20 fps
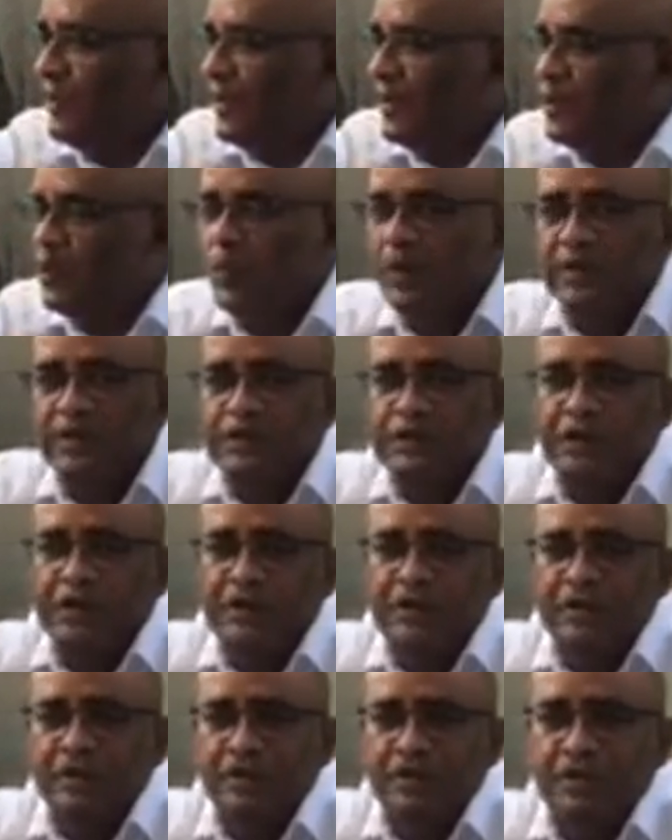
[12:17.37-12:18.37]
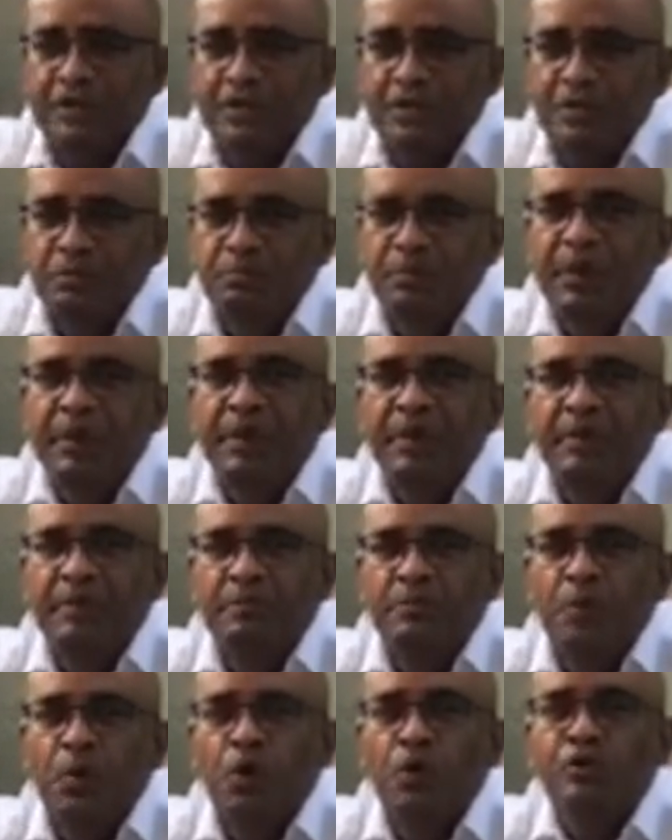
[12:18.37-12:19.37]
And we should be
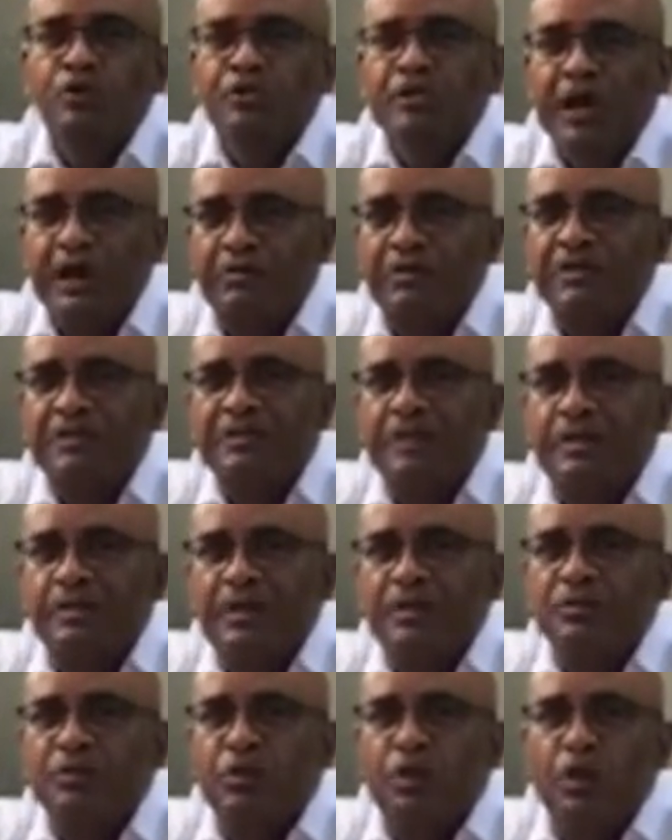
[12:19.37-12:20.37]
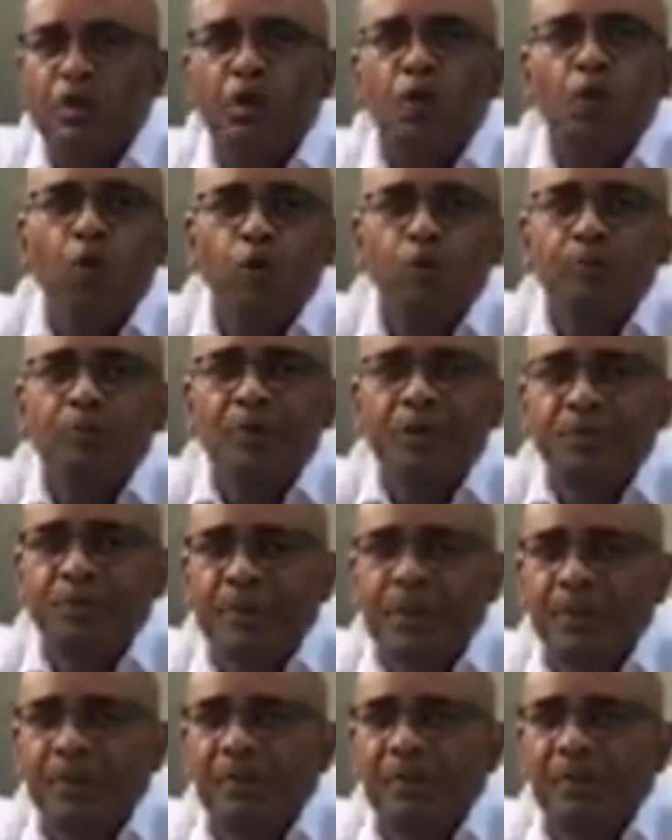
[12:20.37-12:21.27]
more charitable to our own people,